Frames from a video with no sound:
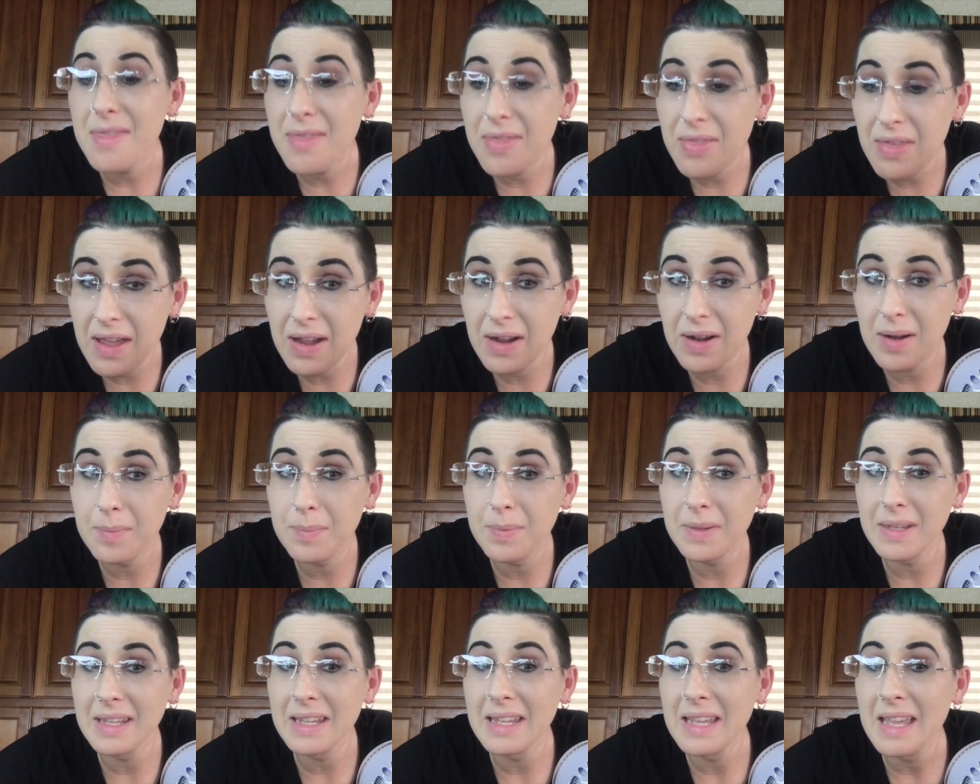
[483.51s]

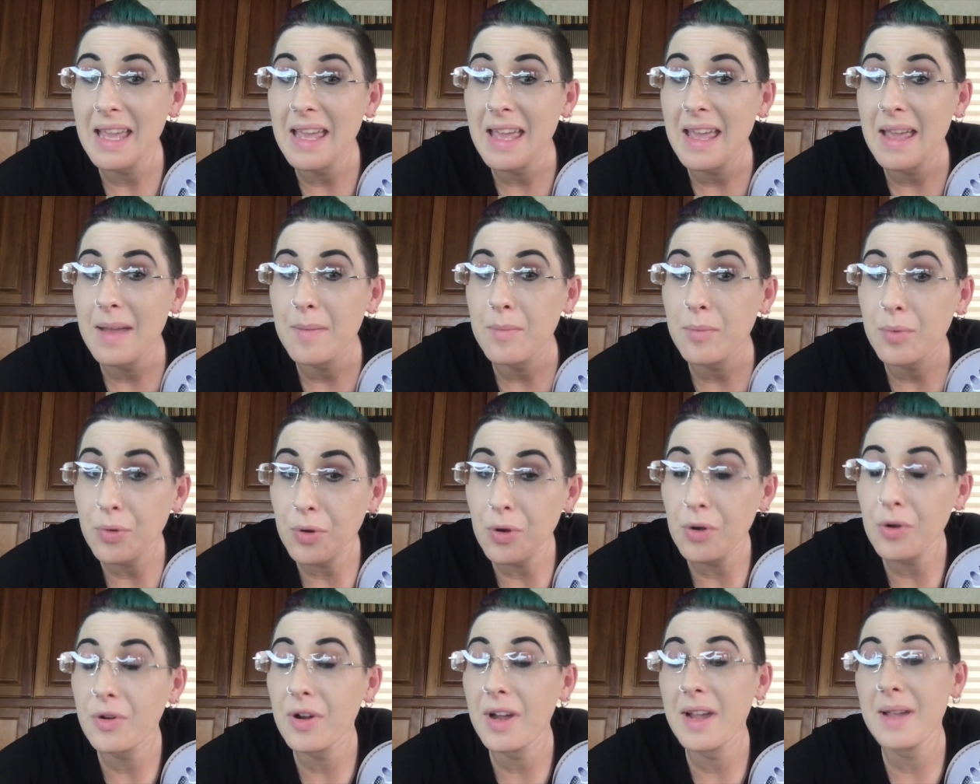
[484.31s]
therapy
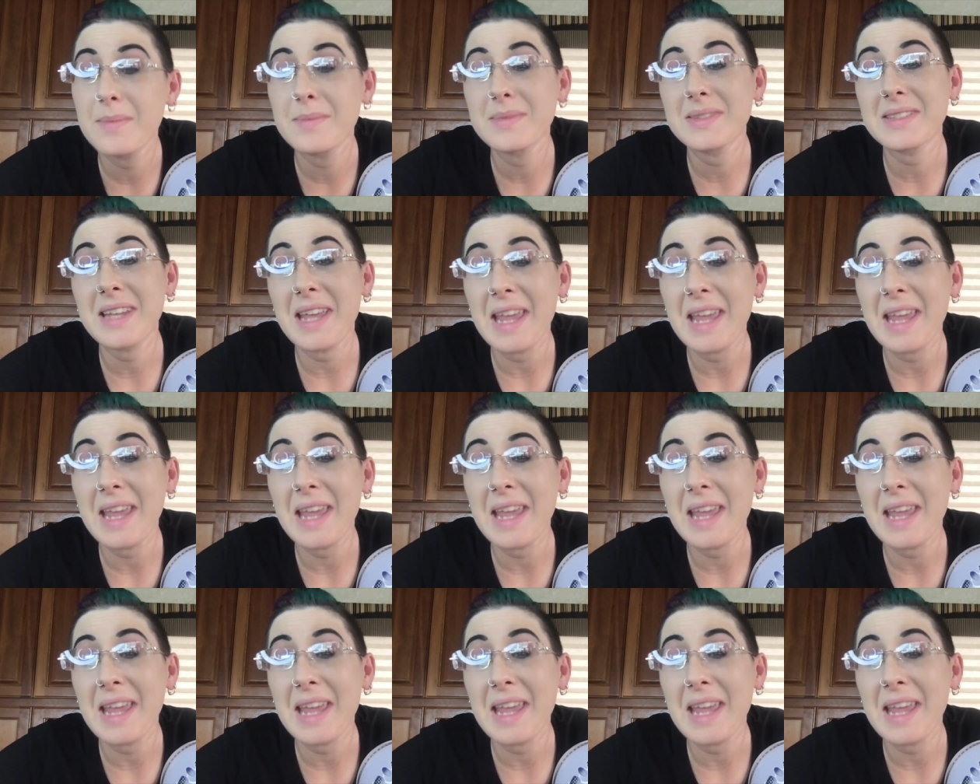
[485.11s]
programs